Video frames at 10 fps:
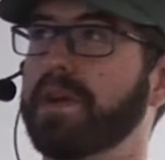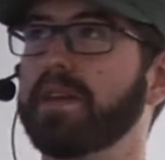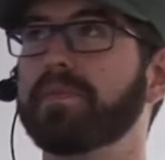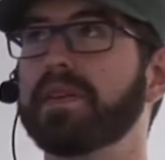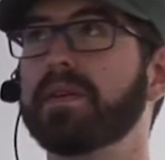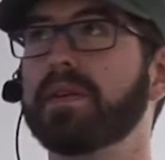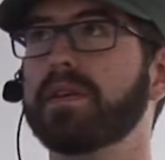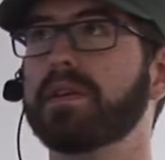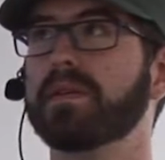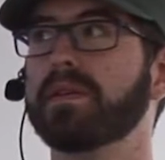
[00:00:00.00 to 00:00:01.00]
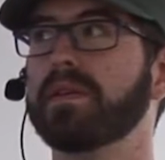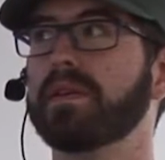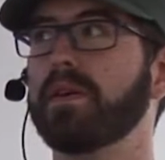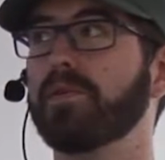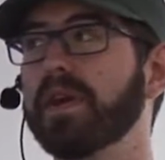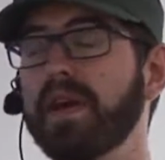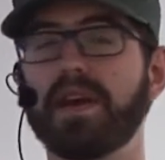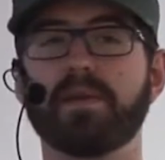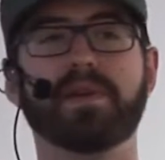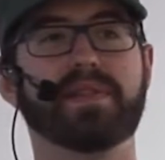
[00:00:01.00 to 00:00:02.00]
might be
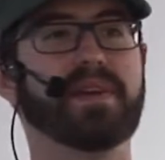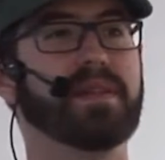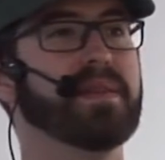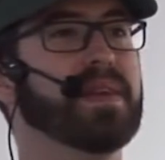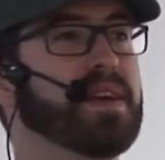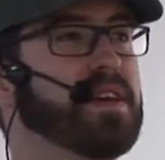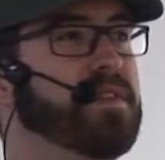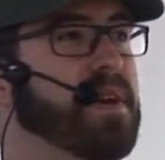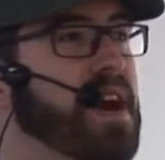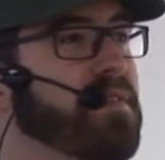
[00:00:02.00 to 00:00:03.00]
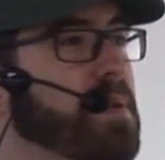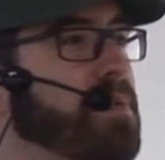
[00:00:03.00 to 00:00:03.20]
okay, but then if you're having